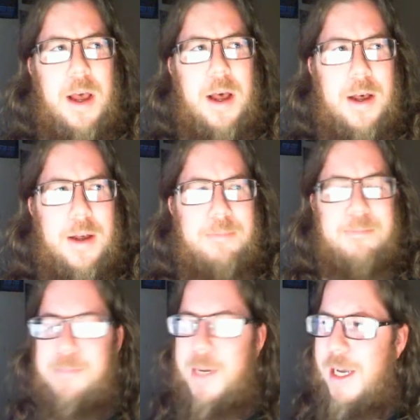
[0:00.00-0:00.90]

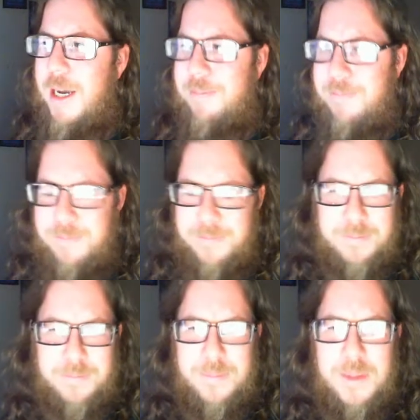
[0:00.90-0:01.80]
Um, but yeah,
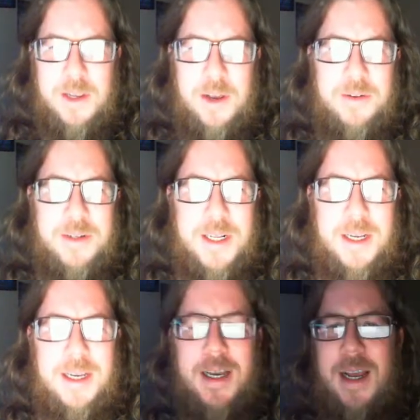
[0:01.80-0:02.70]
you know, it,
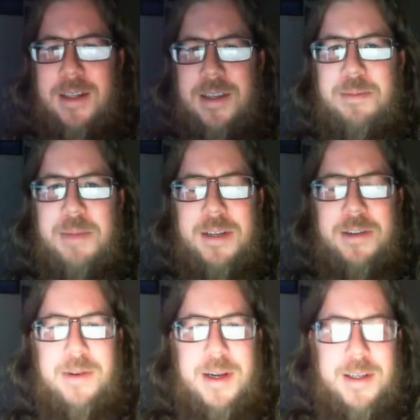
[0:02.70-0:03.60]
it, had some
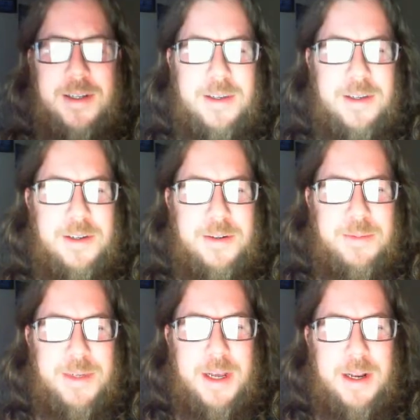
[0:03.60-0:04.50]
interesting systems, and